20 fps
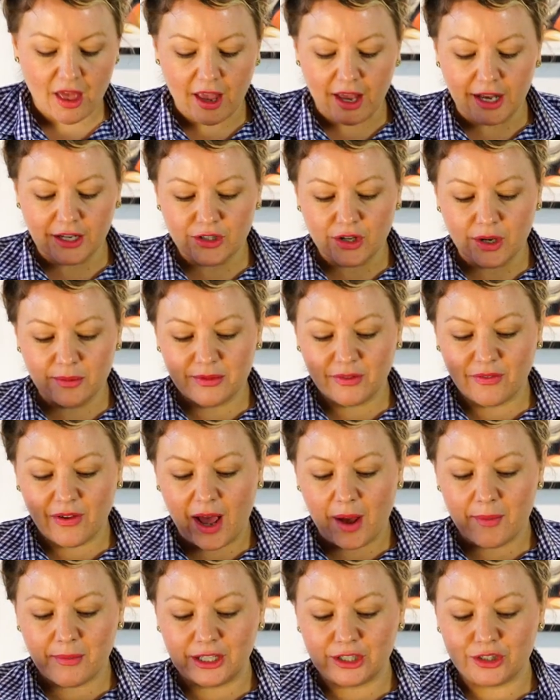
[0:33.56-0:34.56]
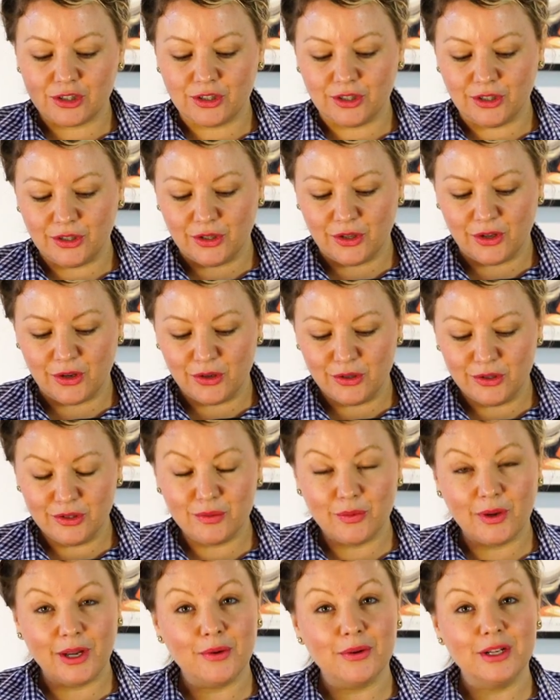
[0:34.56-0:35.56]
In terms of how much to
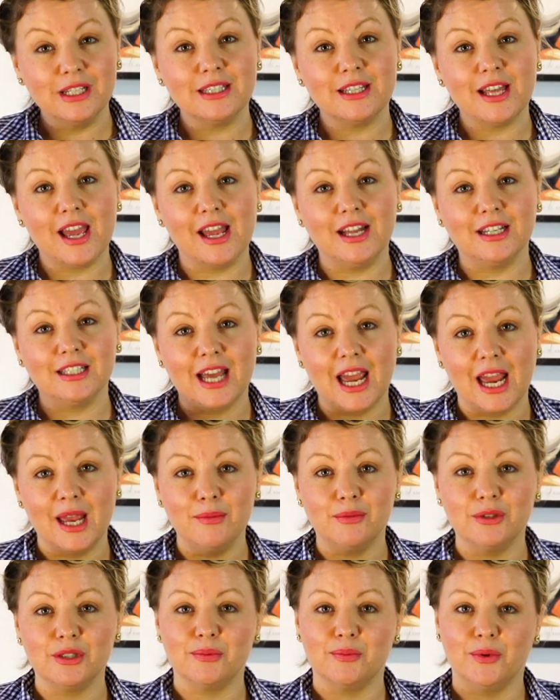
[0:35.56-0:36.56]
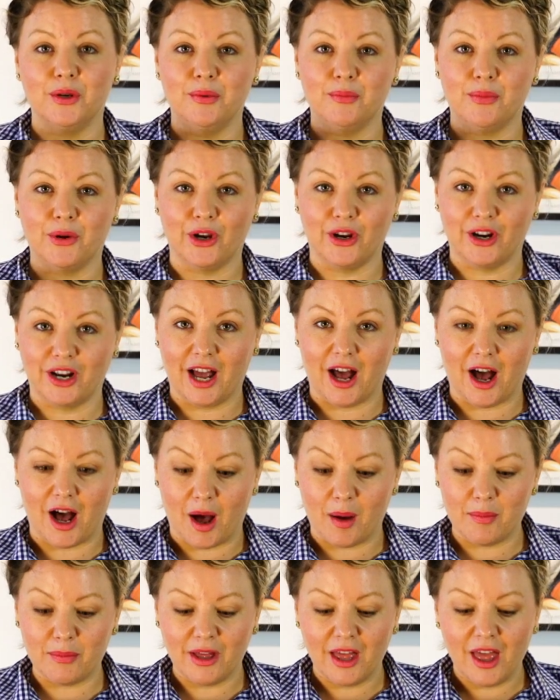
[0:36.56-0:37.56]
use, we always say a tablespoon per
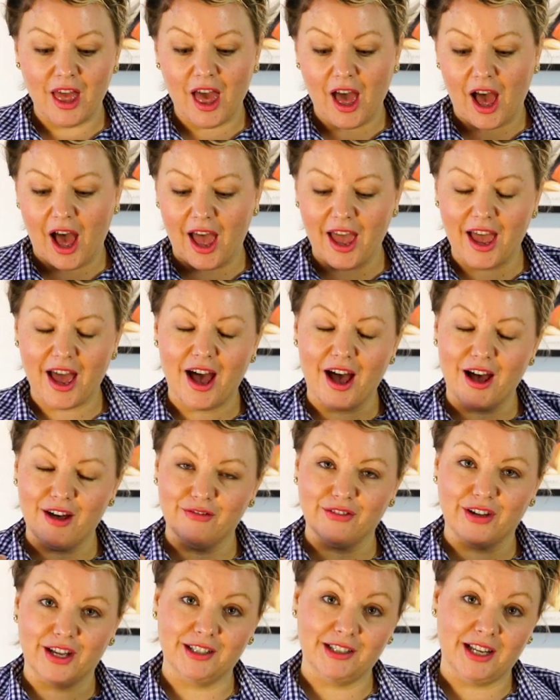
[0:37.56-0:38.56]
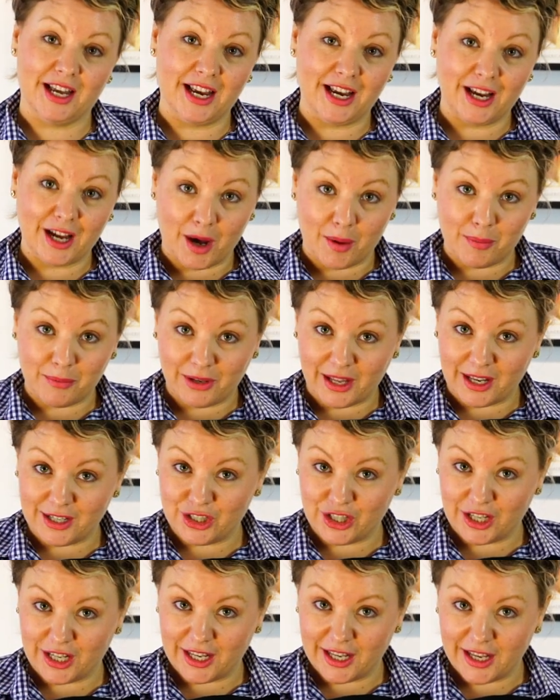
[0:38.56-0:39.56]
cup. I have a 10-cup
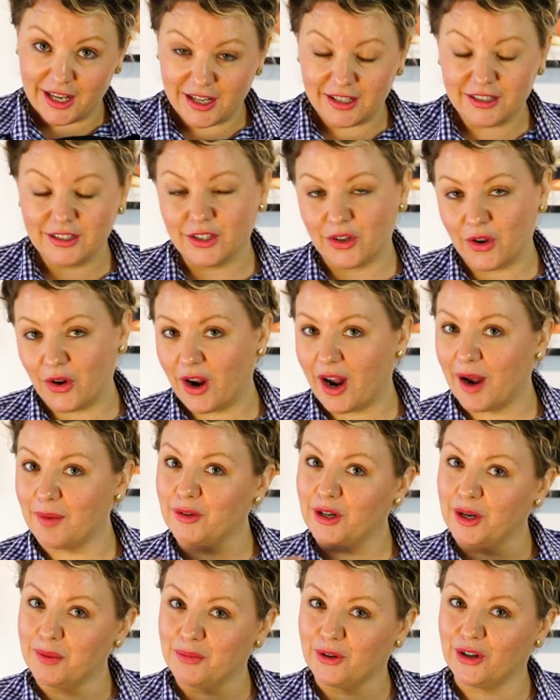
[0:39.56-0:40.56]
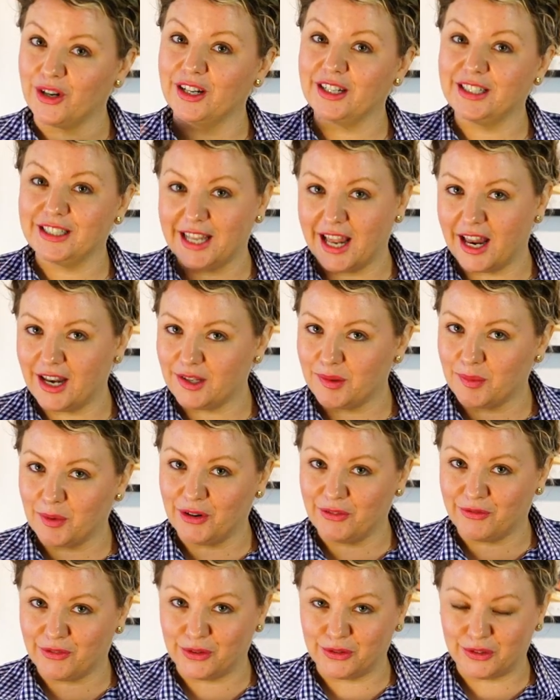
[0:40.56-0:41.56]
plunger here, so I'm going to put 10
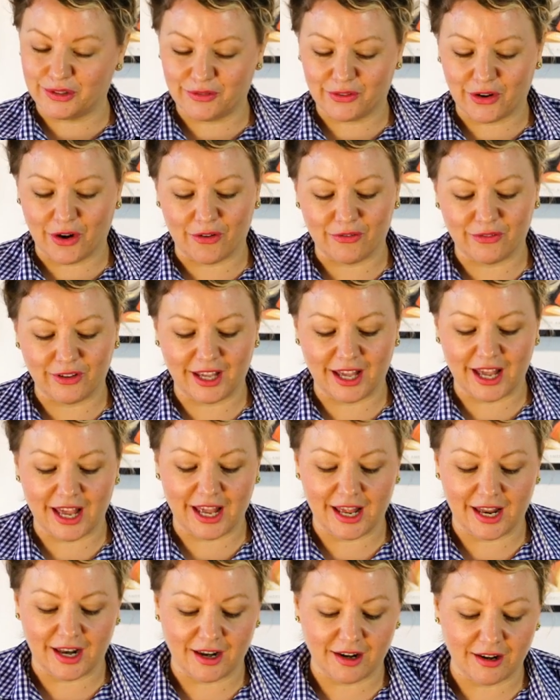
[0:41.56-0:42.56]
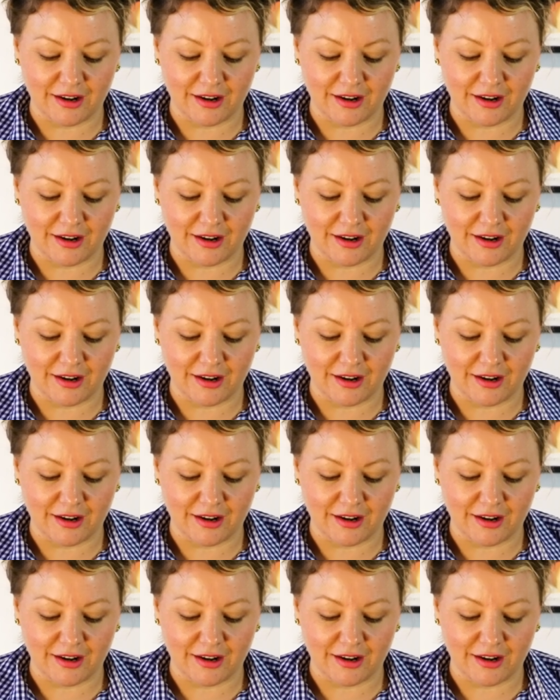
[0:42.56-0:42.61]
spoonfuls of coffee in.